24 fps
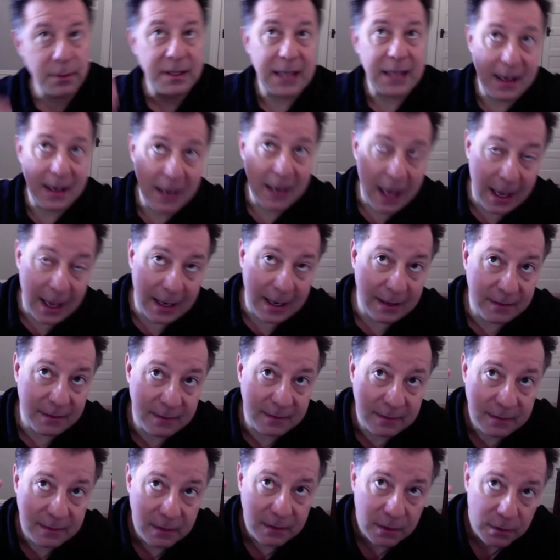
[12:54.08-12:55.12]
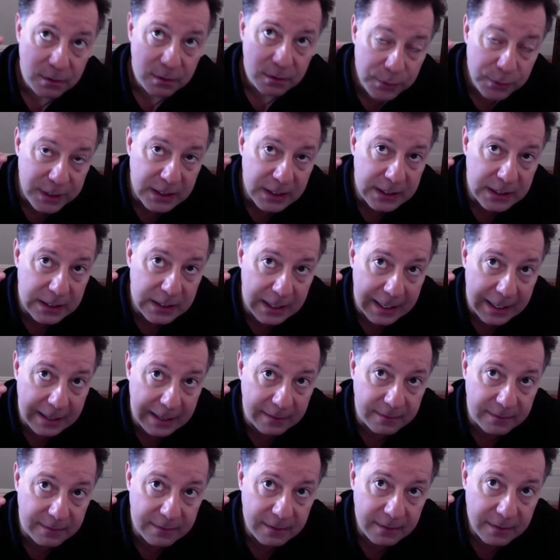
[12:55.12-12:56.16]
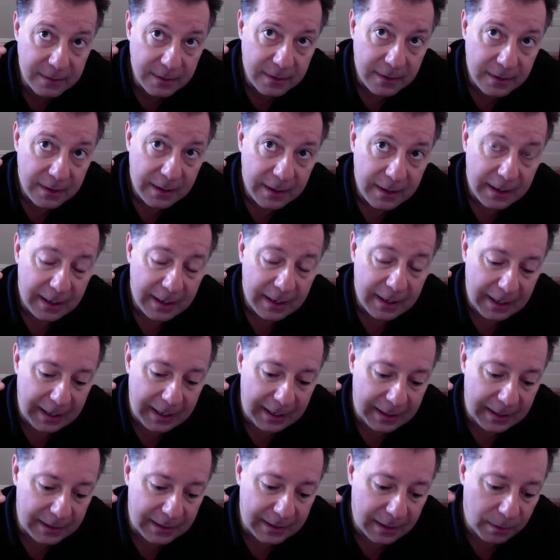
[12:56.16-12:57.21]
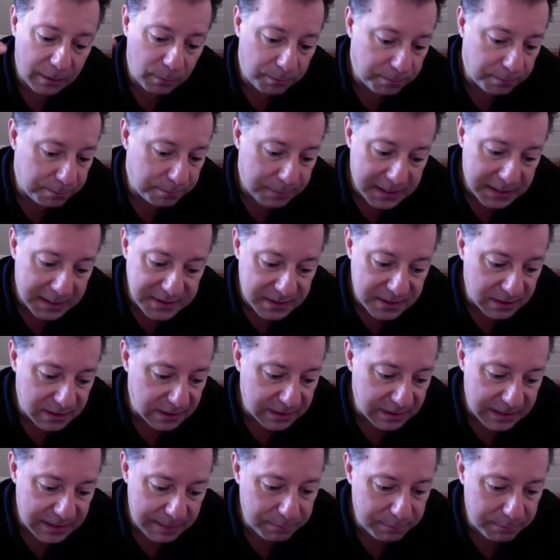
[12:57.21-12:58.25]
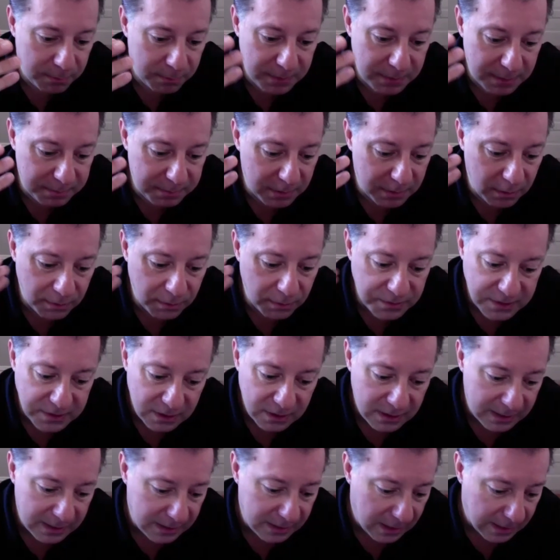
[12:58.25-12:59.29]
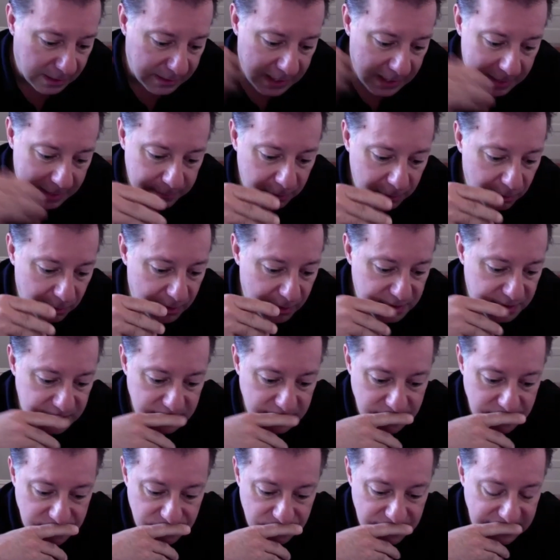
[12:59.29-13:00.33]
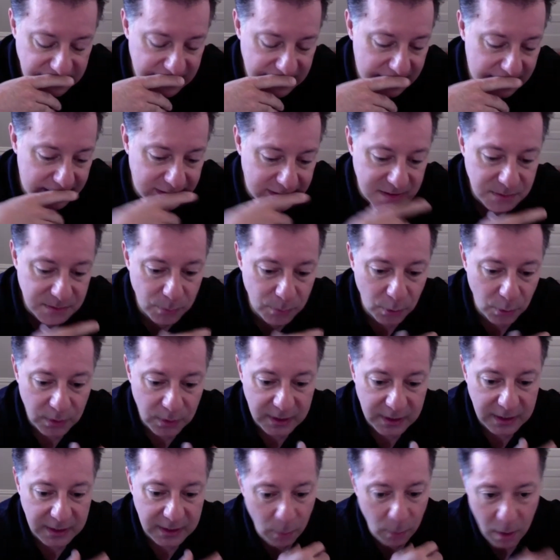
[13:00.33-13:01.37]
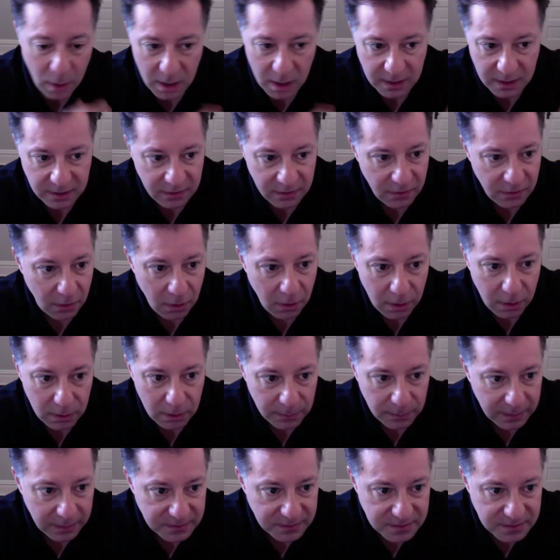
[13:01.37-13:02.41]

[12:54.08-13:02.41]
night really late, and I basically, they put me up in a hotel. I came across the street that next morning. I walk into the hall around,